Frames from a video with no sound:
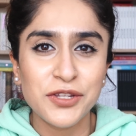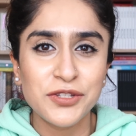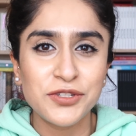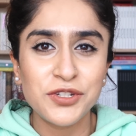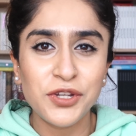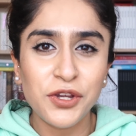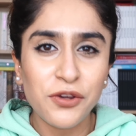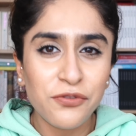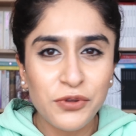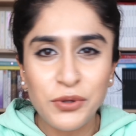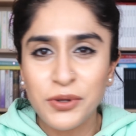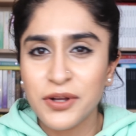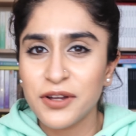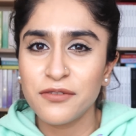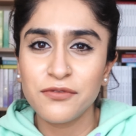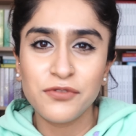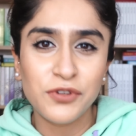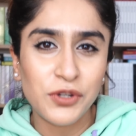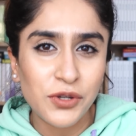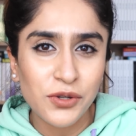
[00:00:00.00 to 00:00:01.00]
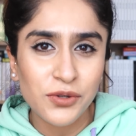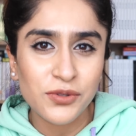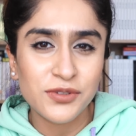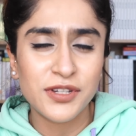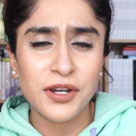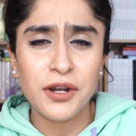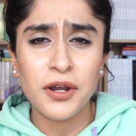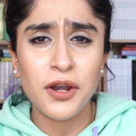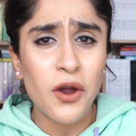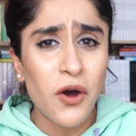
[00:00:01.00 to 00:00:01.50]
Do you feel
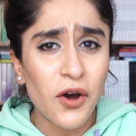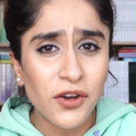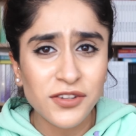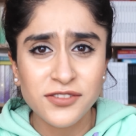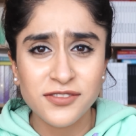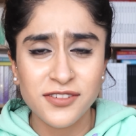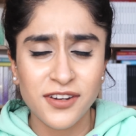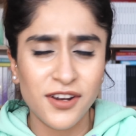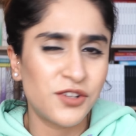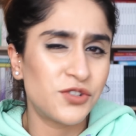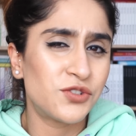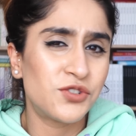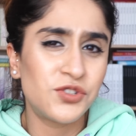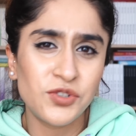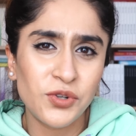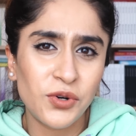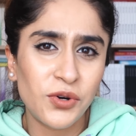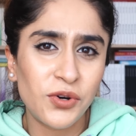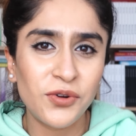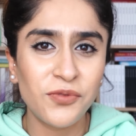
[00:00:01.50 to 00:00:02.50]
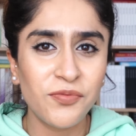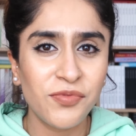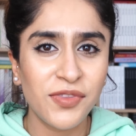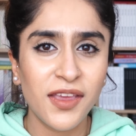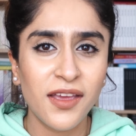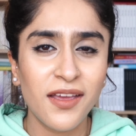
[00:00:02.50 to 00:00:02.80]
confused and lost and unsure?